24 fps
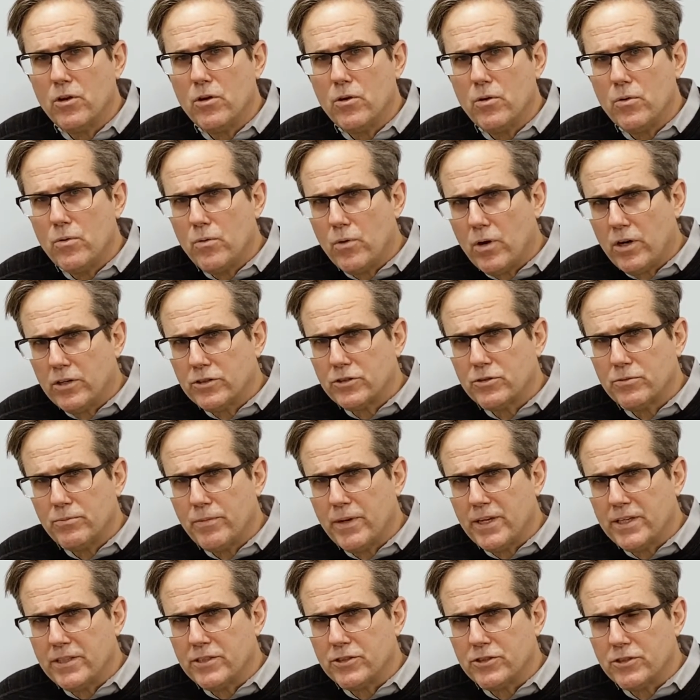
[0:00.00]
who also
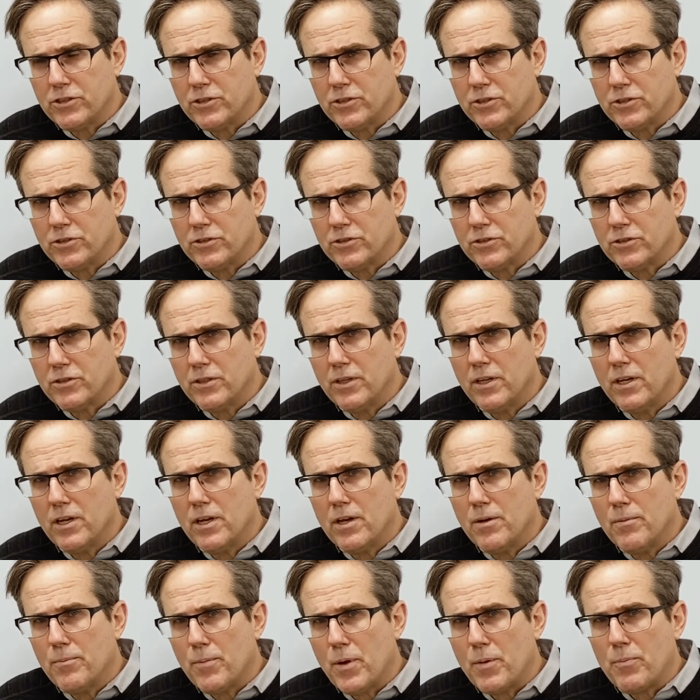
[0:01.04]
make decisions,
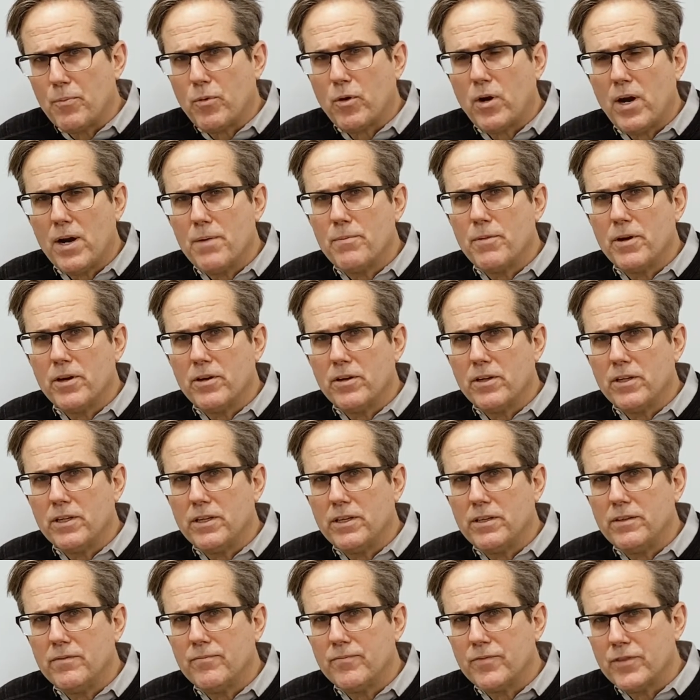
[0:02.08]
but
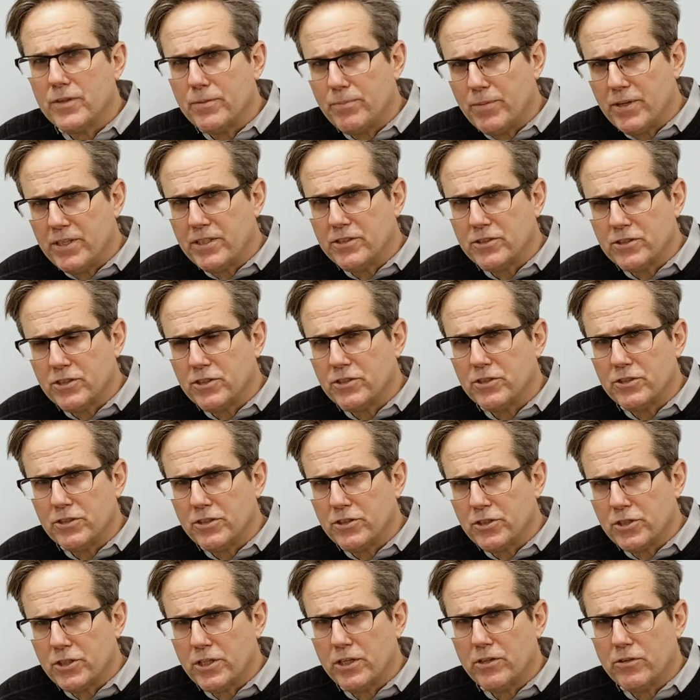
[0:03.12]
primarily the big decision the
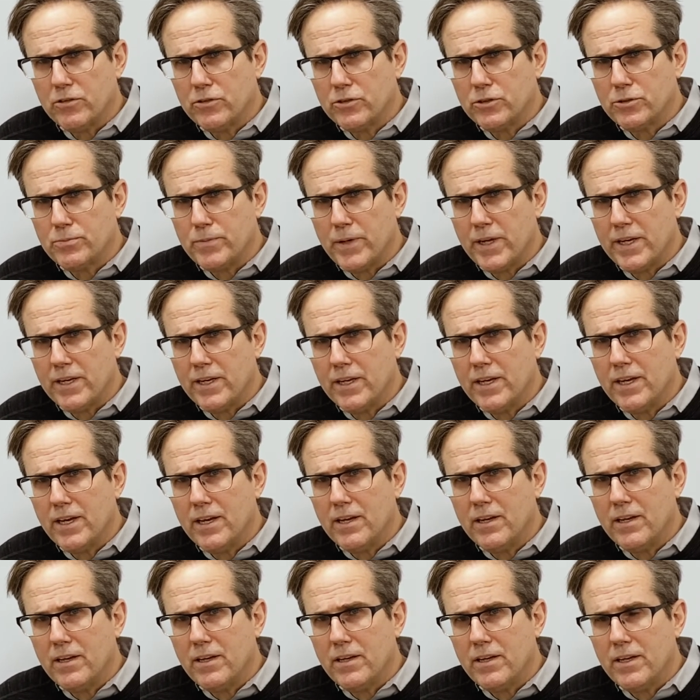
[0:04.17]
shareholders make
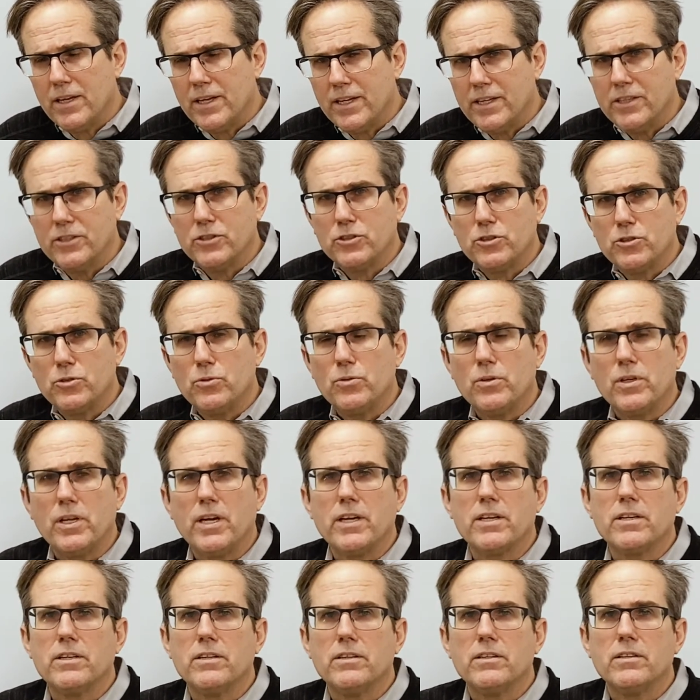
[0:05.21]
is to
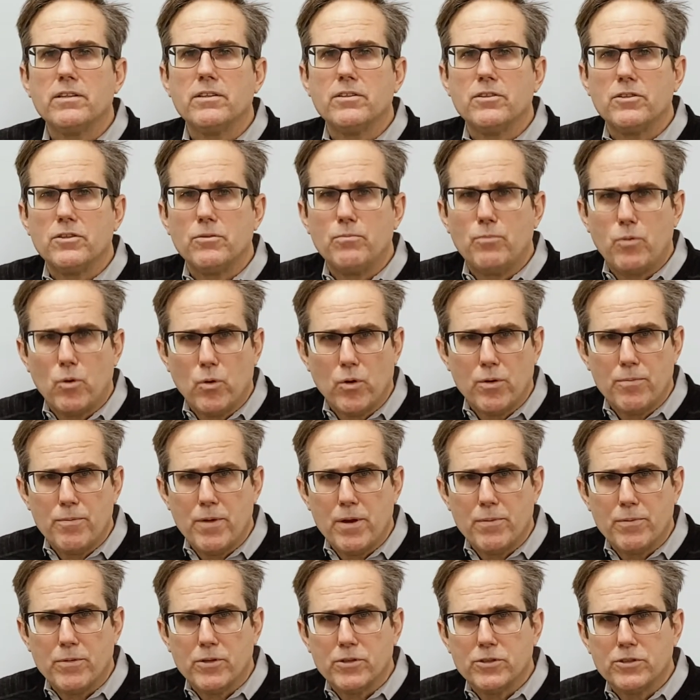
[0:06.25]
elect the board
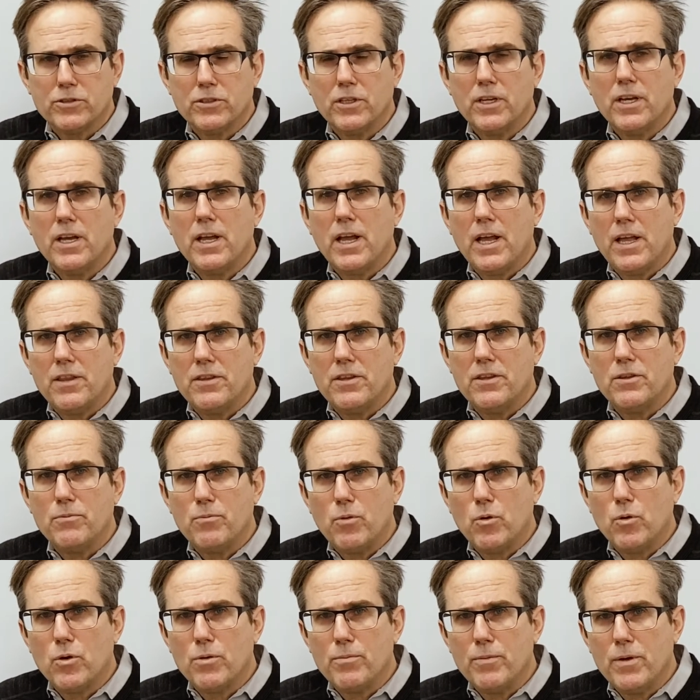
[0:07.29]
members, and then the
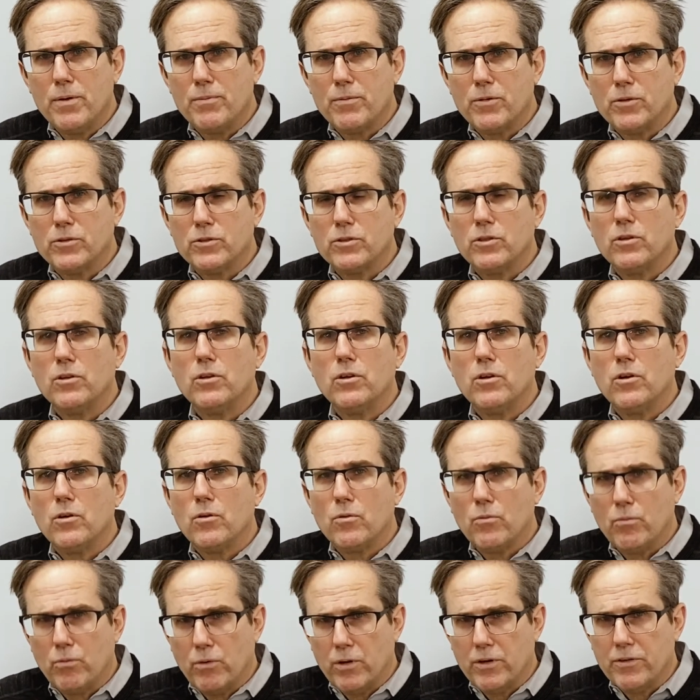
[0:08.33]
board members
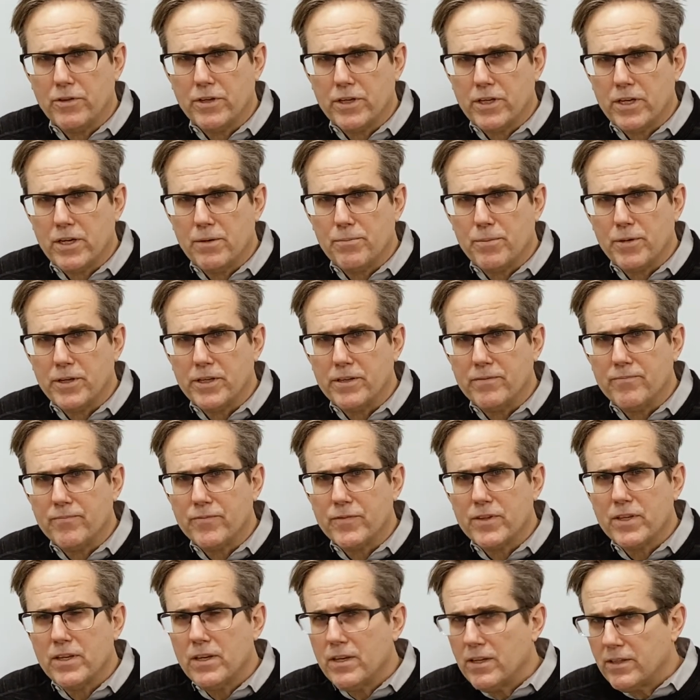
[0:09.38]
run the company.
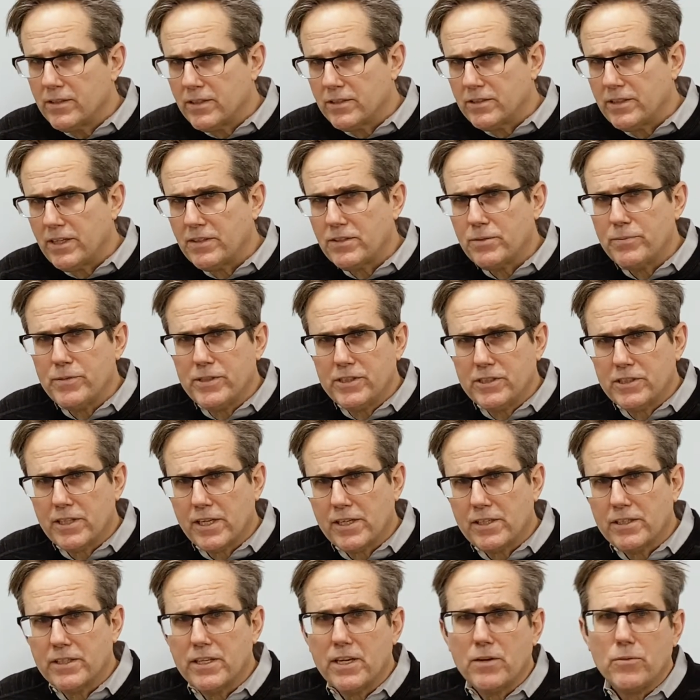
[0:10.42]
It doesn't have to be
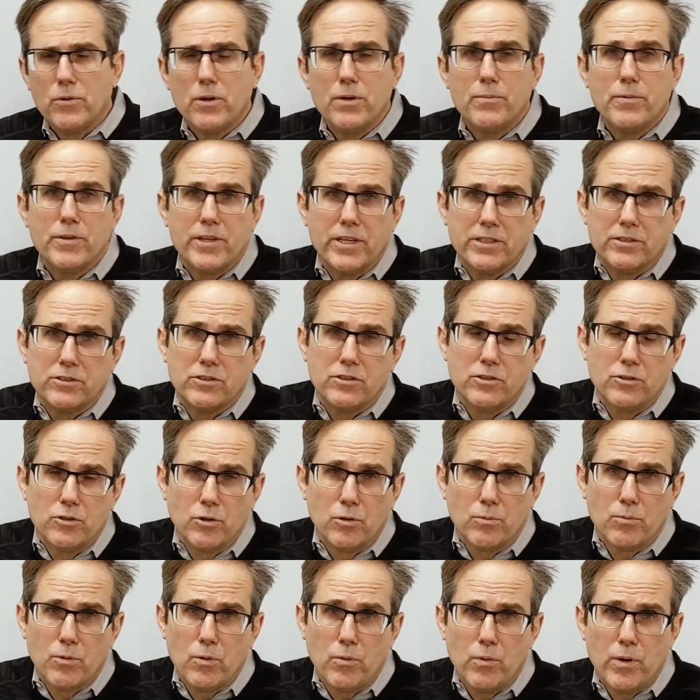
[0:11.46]
exactly that way, but that's the
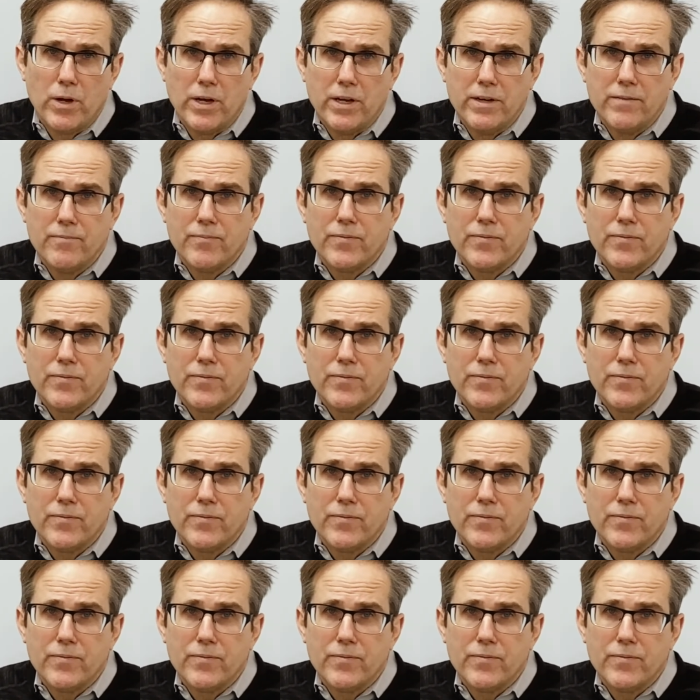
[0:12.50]
normal way.